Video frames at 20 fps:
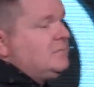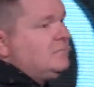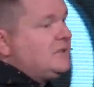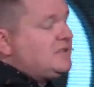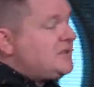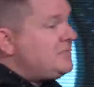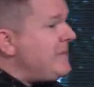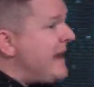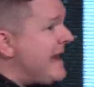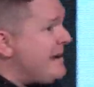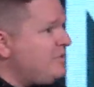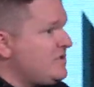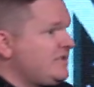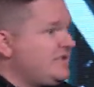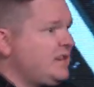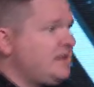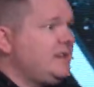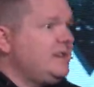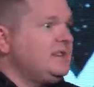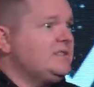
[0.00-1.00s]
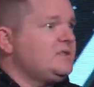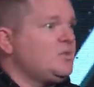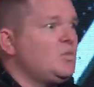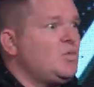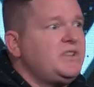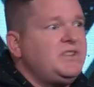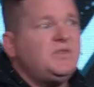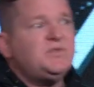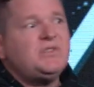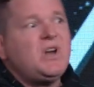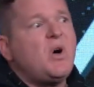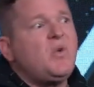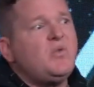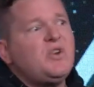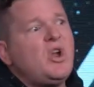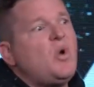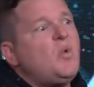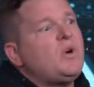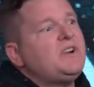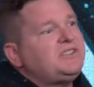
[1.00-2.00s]
But the Bible says, when you don't
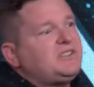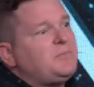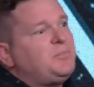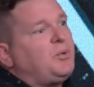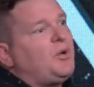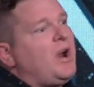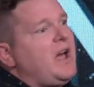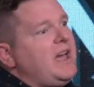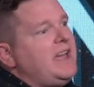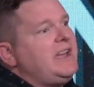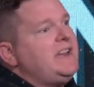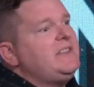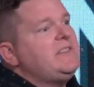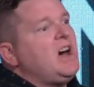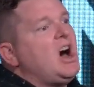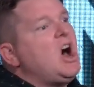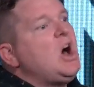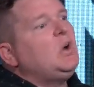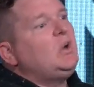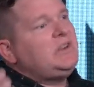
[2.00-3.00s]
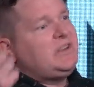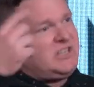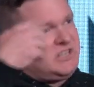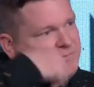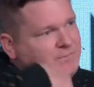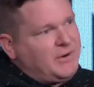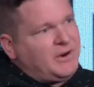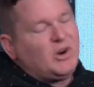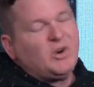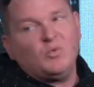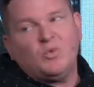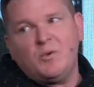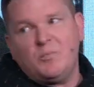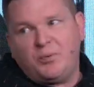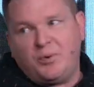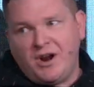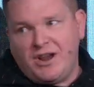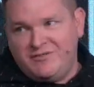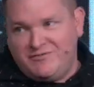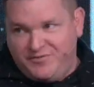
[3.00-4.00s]
know what to pray, the Holy Spirit will
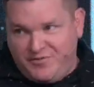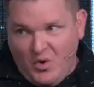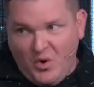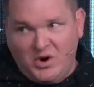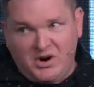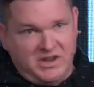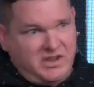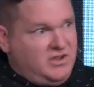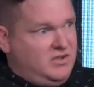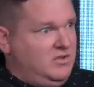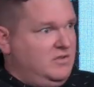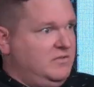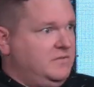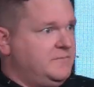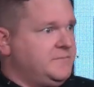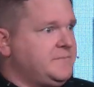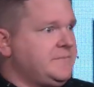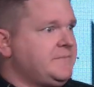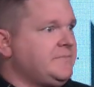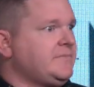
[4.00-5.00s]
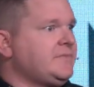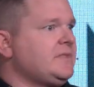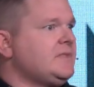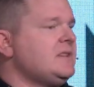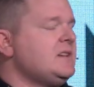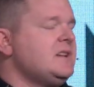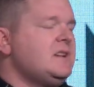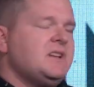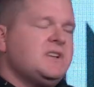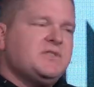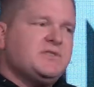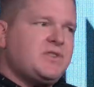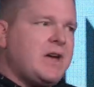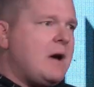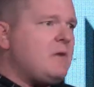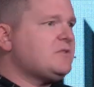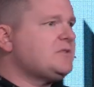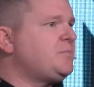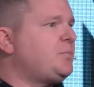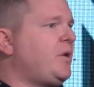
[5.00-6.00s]
pray for you. So
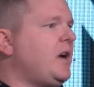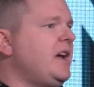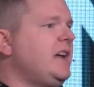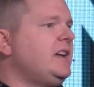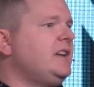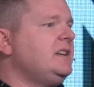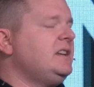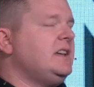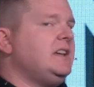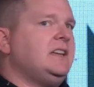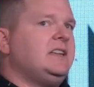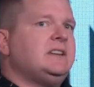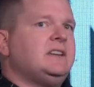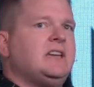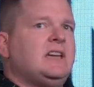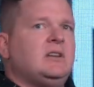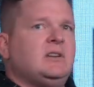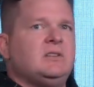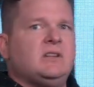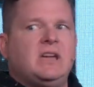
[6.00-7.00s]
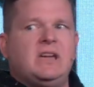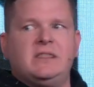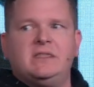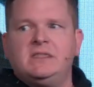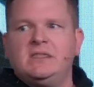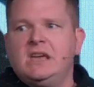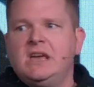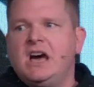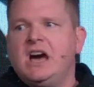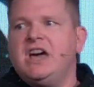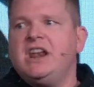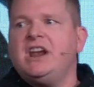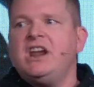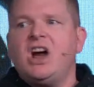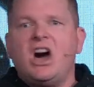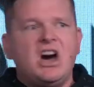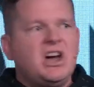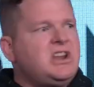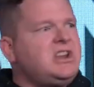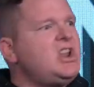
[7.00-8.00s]
I was praying in an
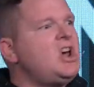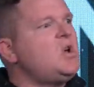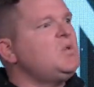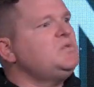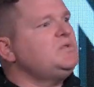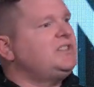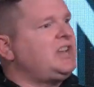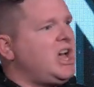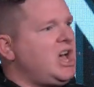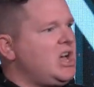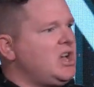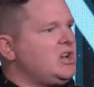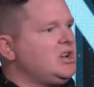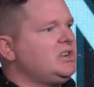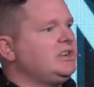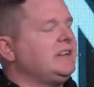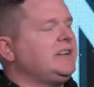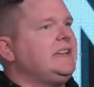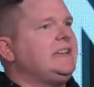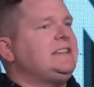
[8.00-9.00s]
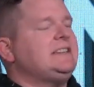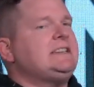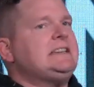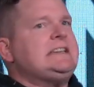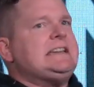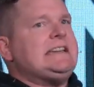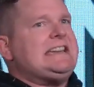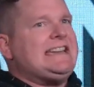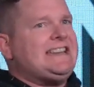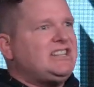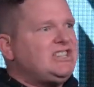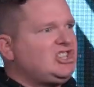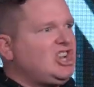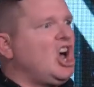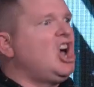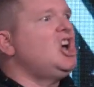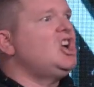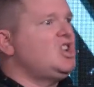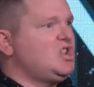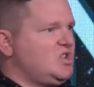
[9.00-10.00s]
unknown tongue, in
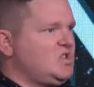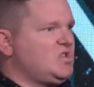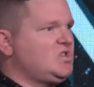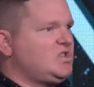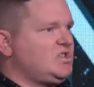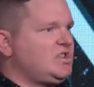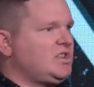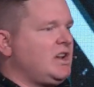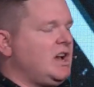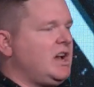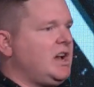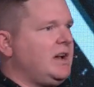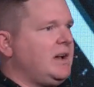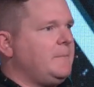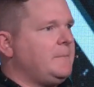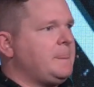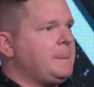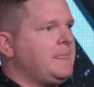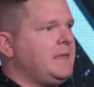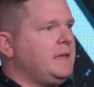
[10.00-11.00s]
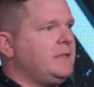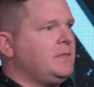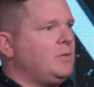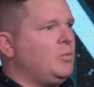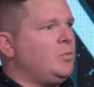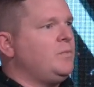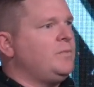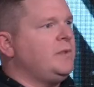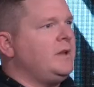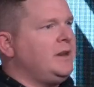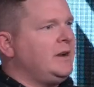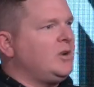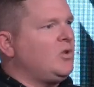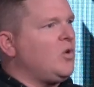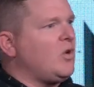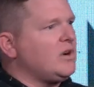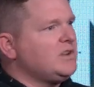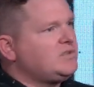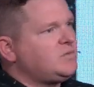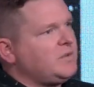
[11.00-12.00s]
tongues, in
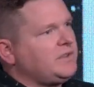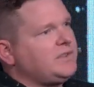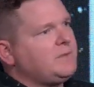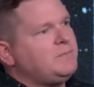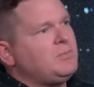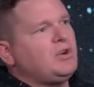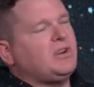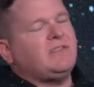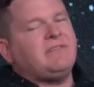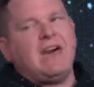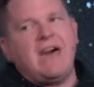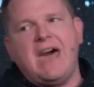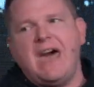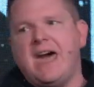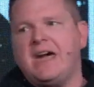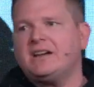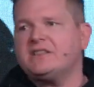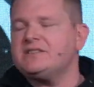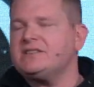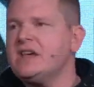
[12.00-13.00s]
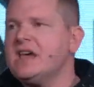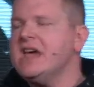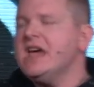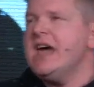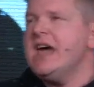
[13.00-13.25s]
accordance with the book of Acts